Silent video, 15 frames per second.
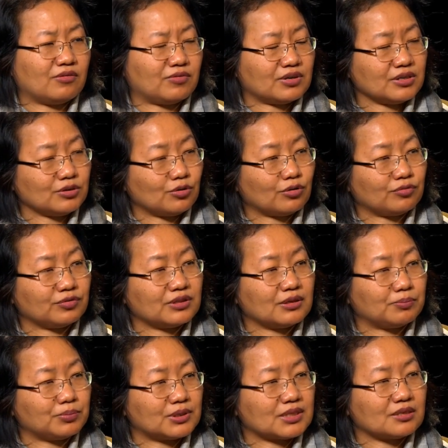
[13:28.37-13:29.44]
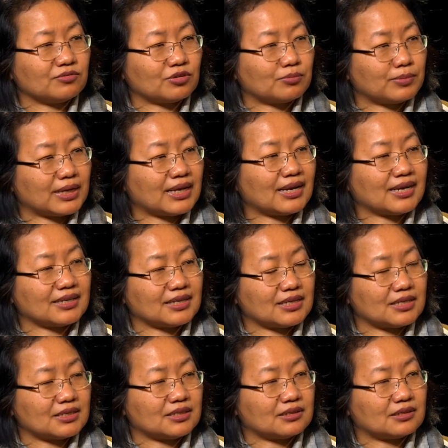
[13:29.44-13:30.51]
very often the person from mainland
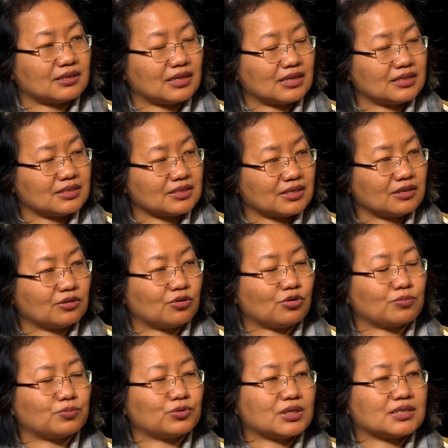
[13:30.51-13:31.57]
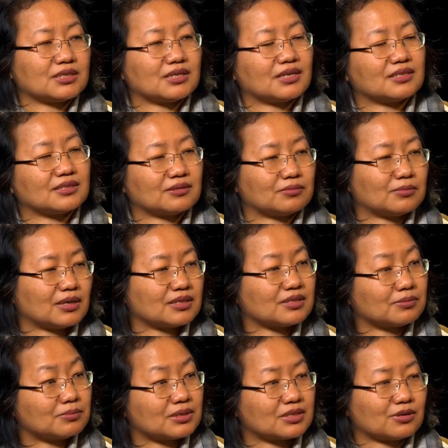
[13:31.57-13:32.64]
India is incorporated as a
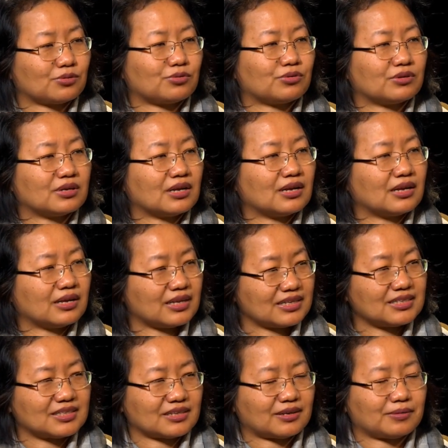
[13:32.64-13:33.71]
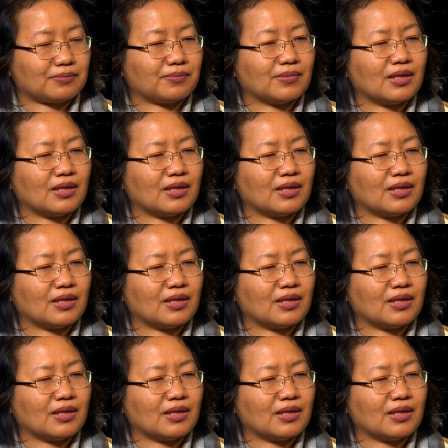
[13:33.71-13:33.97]
Mizo in time.